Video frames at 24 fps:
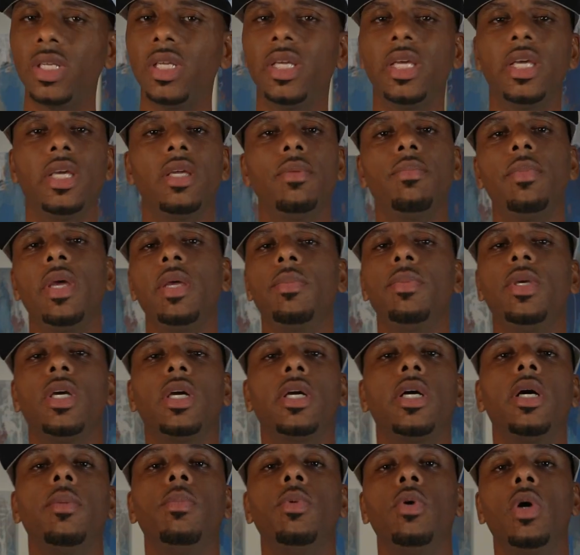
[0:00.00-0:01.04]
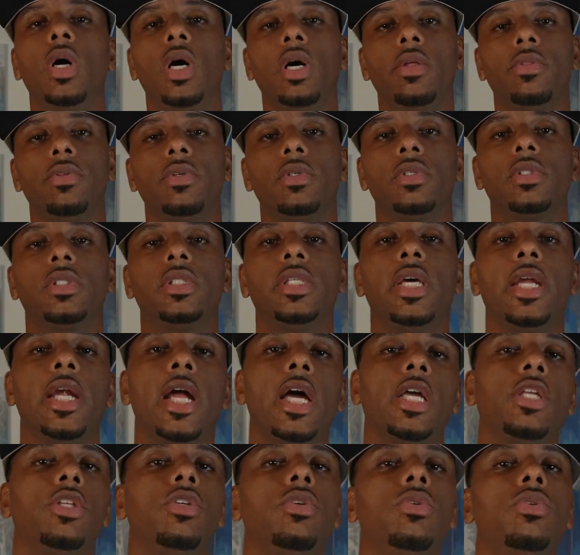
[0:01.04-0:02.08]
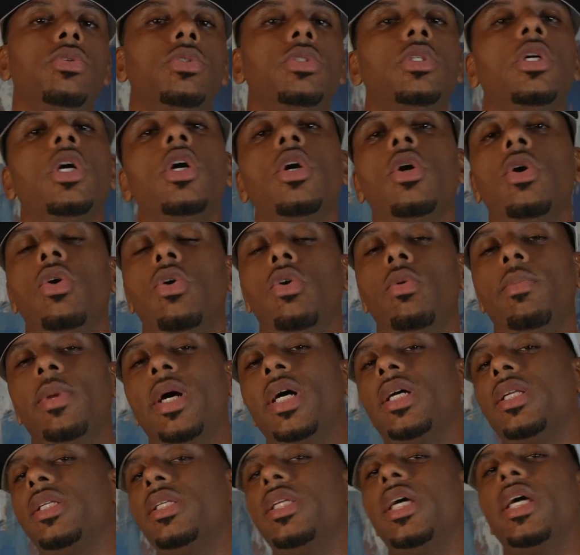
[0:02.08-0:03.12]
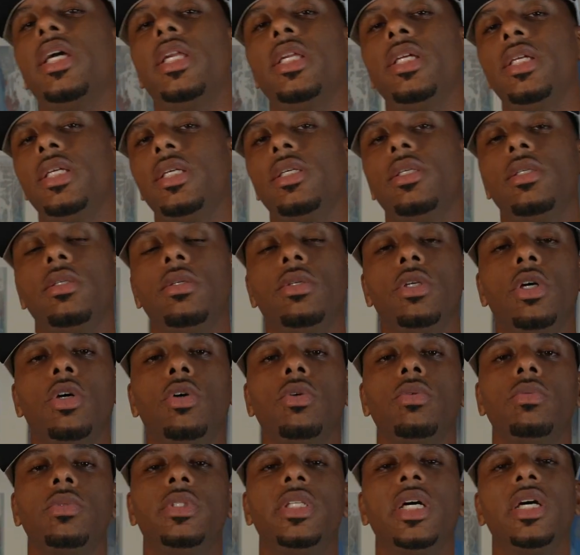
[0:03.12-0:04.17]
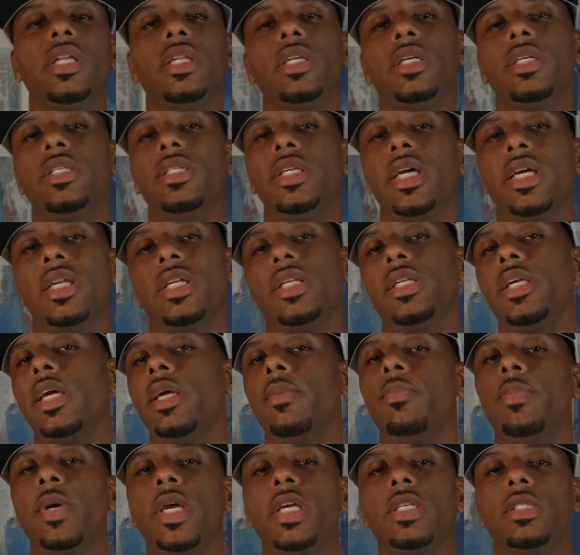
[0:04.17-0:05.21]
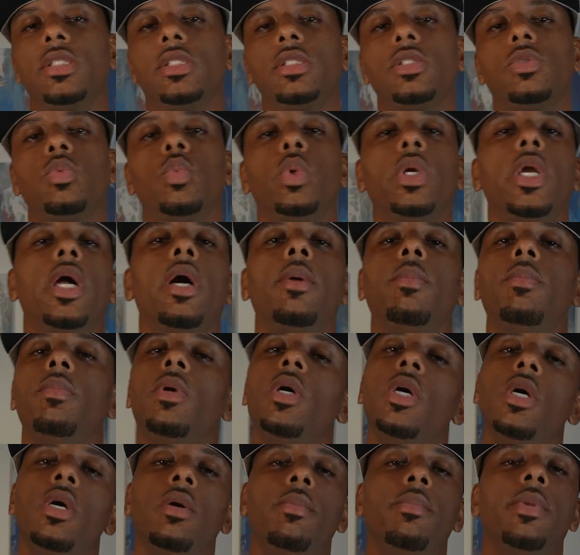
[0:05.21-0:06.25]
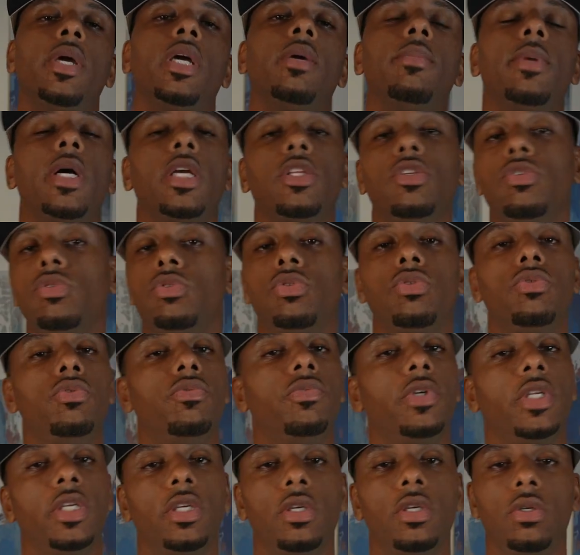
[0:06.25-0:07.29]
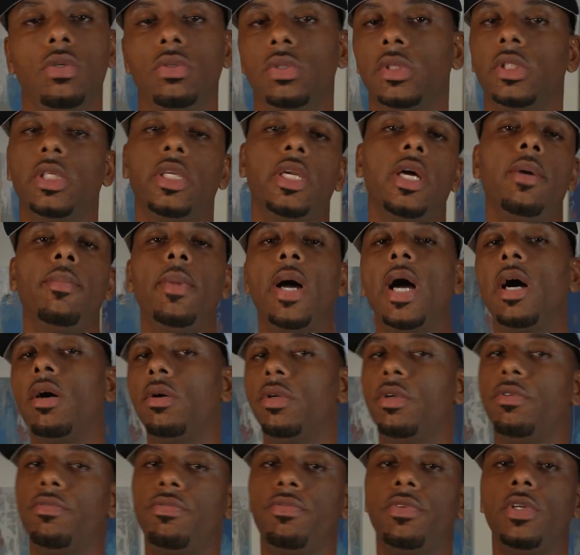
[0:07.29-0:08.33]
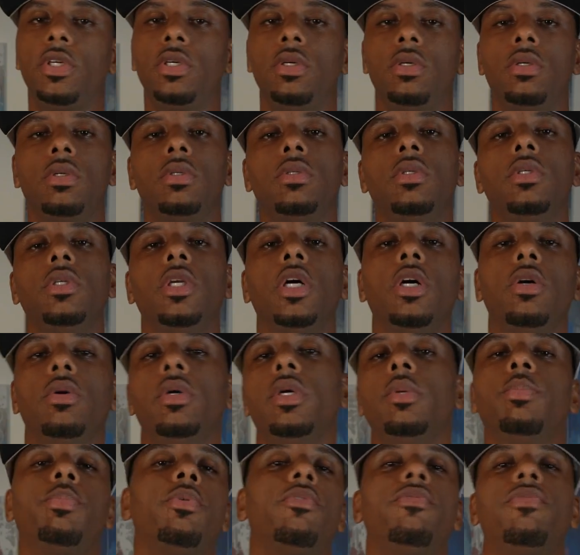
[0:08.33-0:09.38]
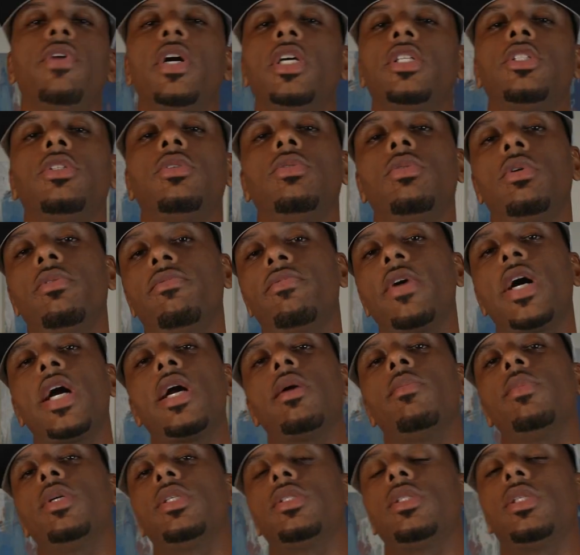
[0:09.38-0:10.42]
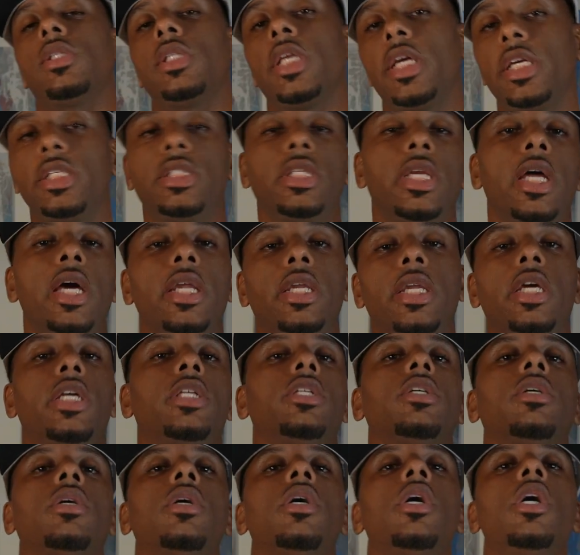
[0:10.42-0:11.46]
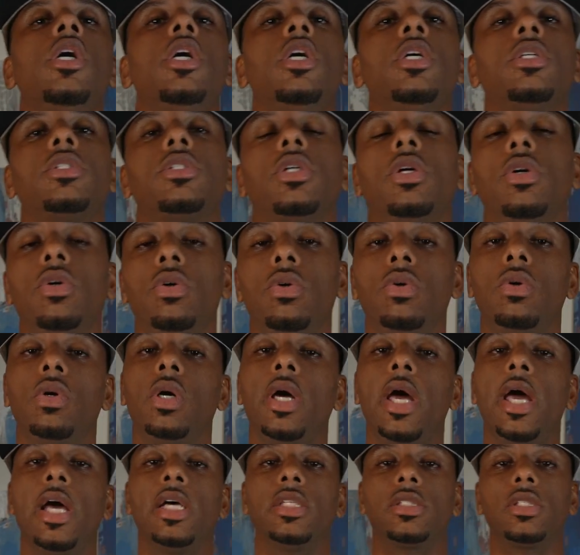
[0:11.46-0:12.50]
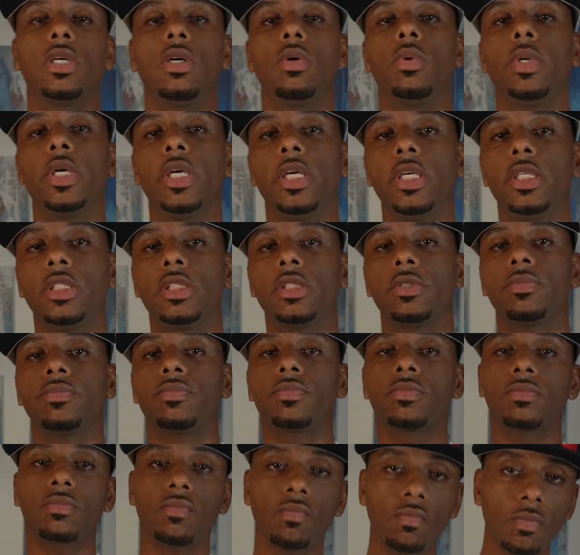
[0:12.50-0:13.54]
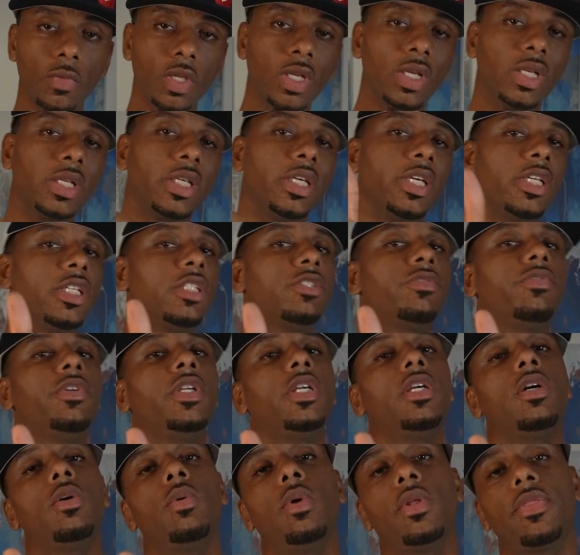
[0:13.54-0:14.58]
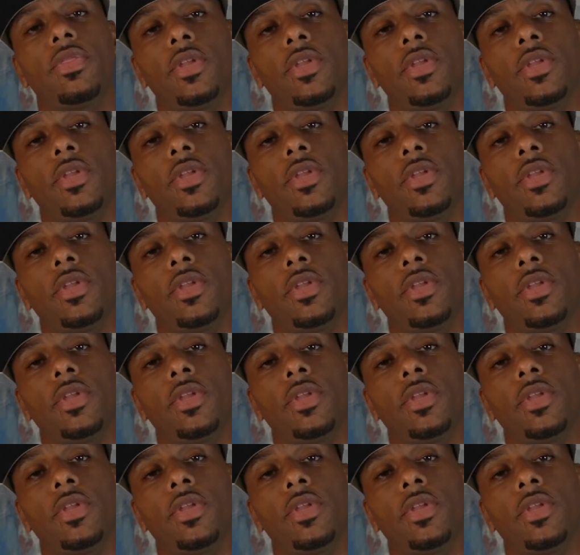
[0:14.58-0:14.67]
and maybe a couple others that I use on my daily, you know, day-to-day basis when I'm making my YouTube videos and I'm out in the field, you know, in professional environments and things of that nature. So as always, give this video a